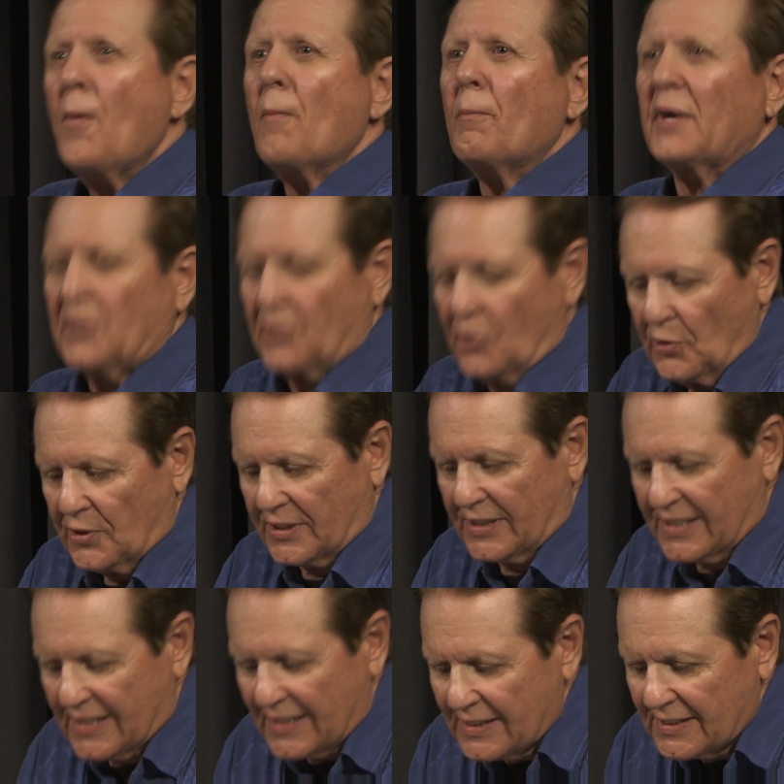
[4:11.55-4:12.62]
but to the
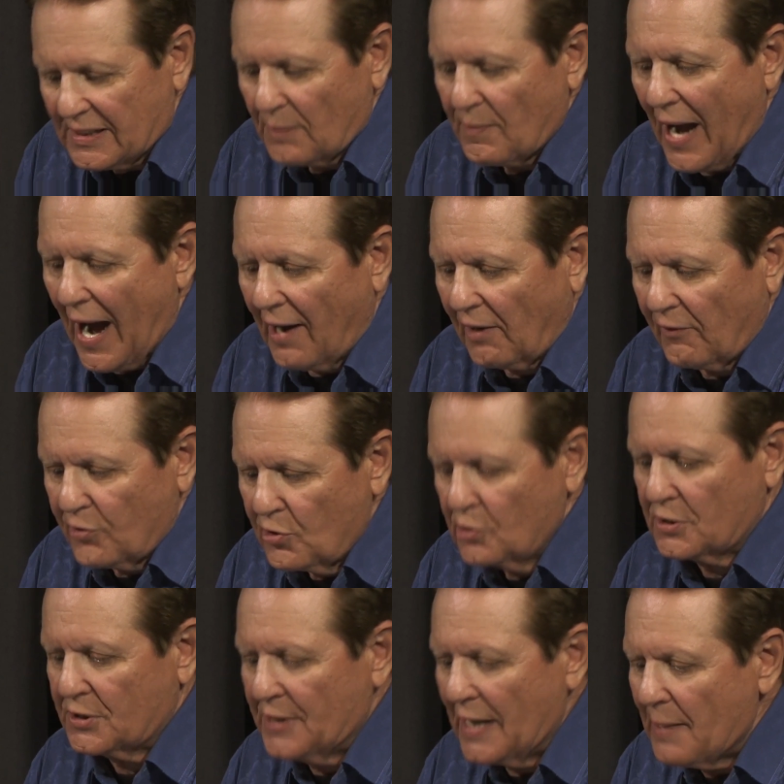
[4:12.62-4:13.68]
system out of whose
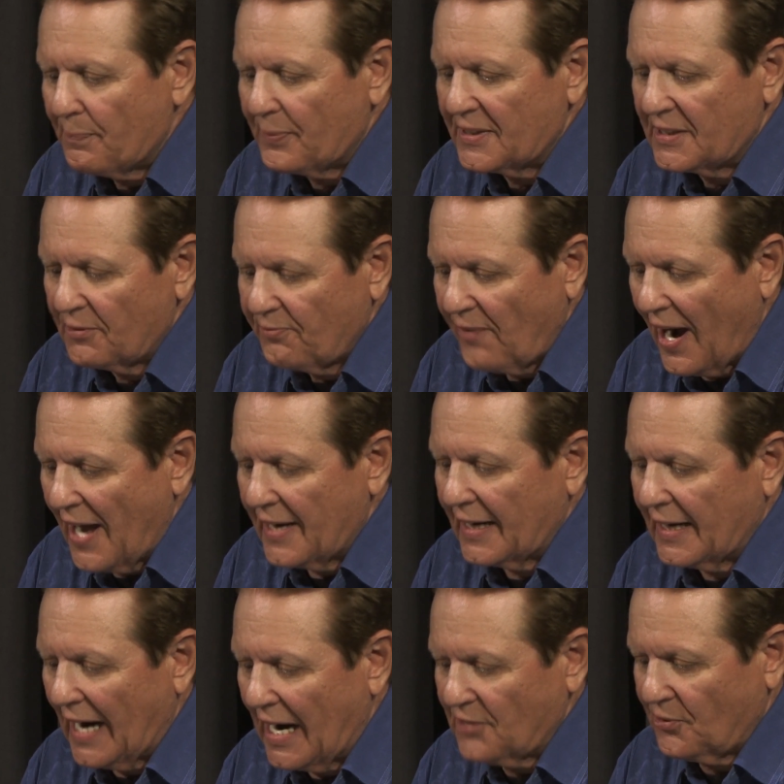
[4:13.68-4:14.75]
deep and defining
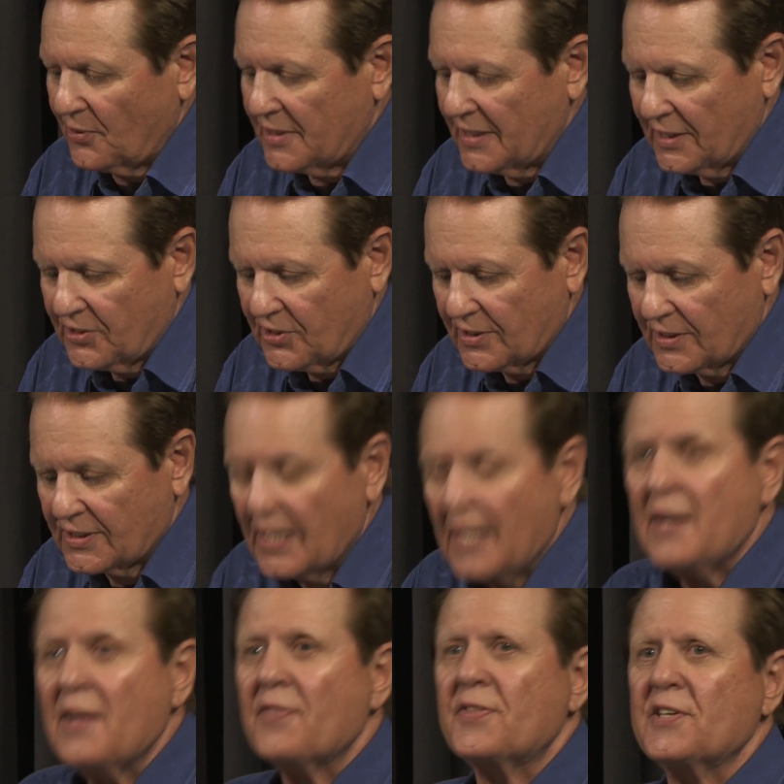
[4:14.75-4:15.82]
contradictions
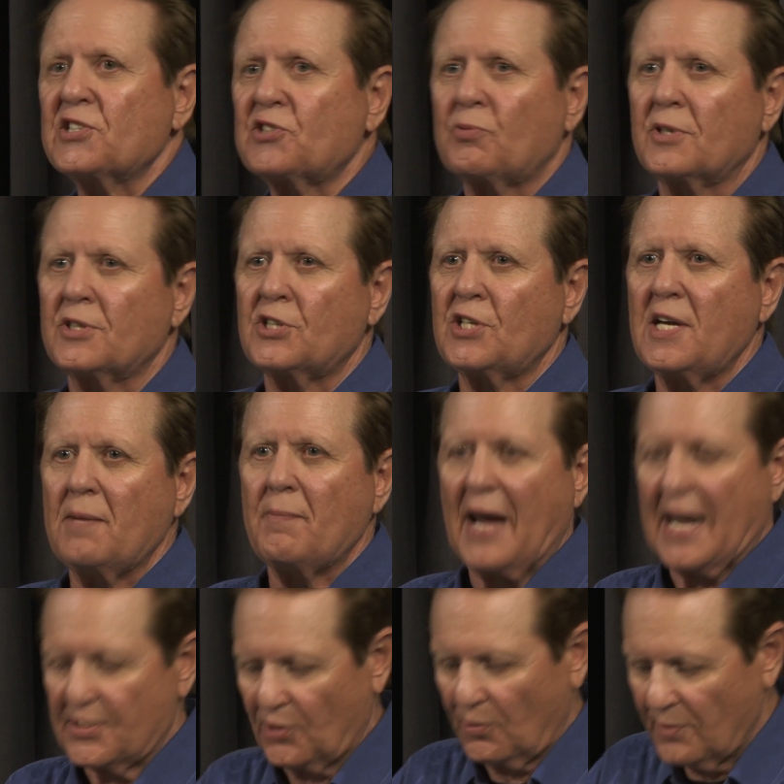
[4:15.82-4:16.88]
this regime
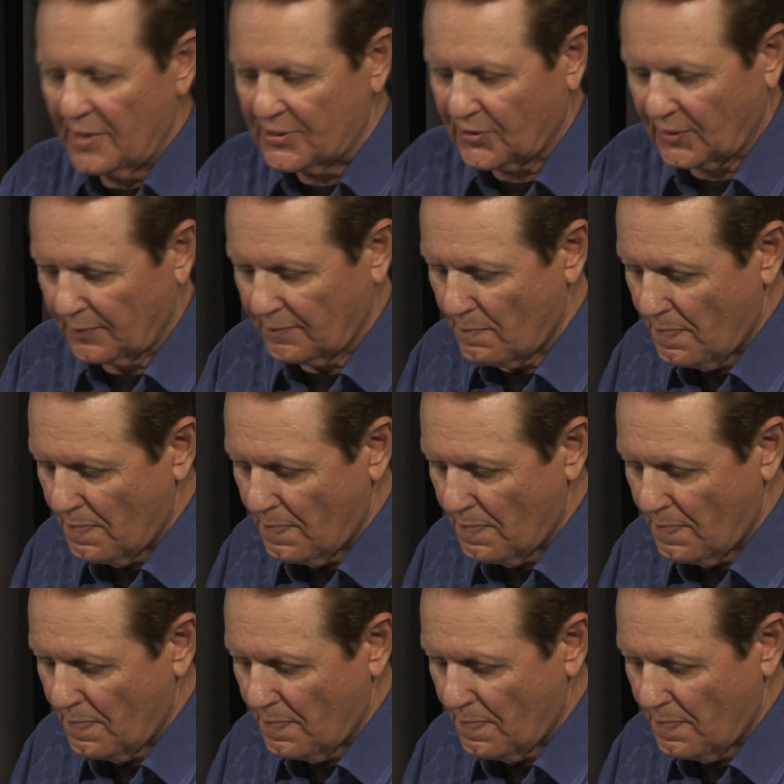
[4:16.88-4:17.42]
has arisen.